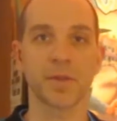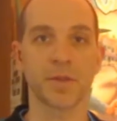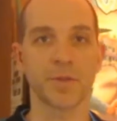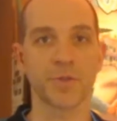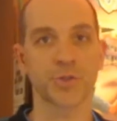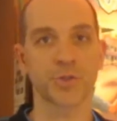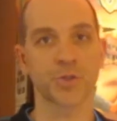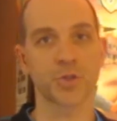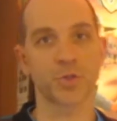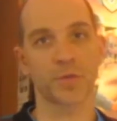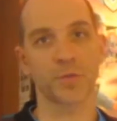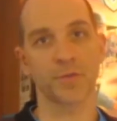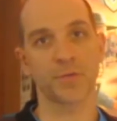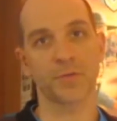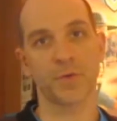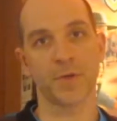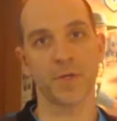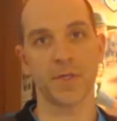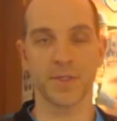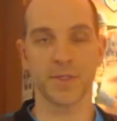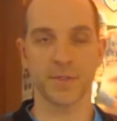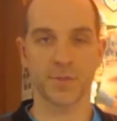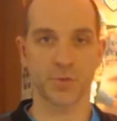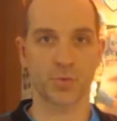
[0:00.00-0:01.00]
the
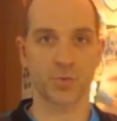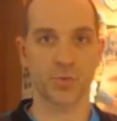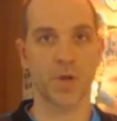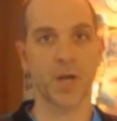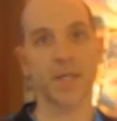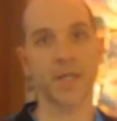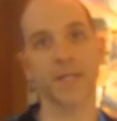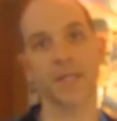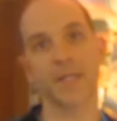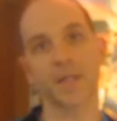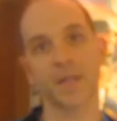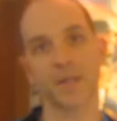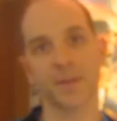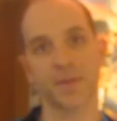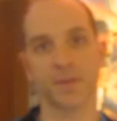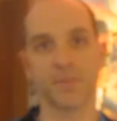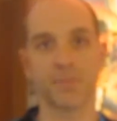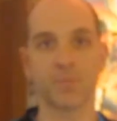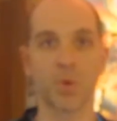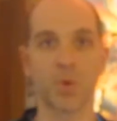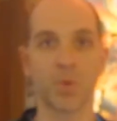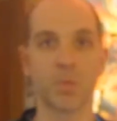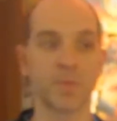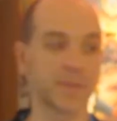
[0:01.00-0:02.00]
software is running at the
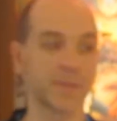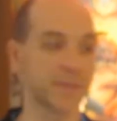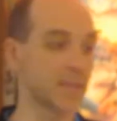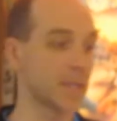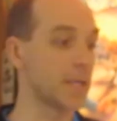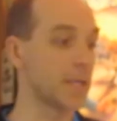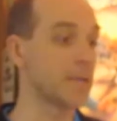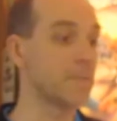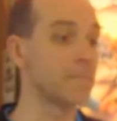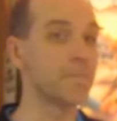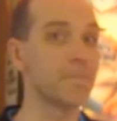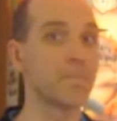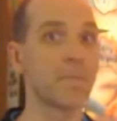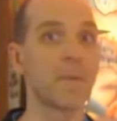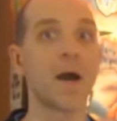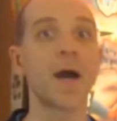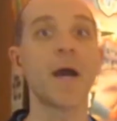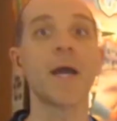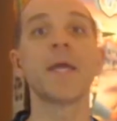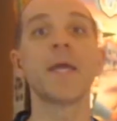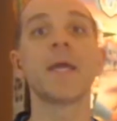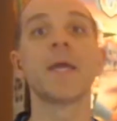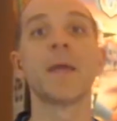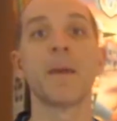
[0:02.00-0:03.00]
moment in
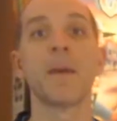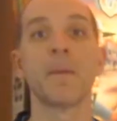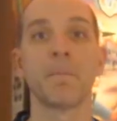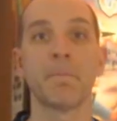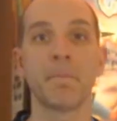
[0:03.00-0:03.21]
my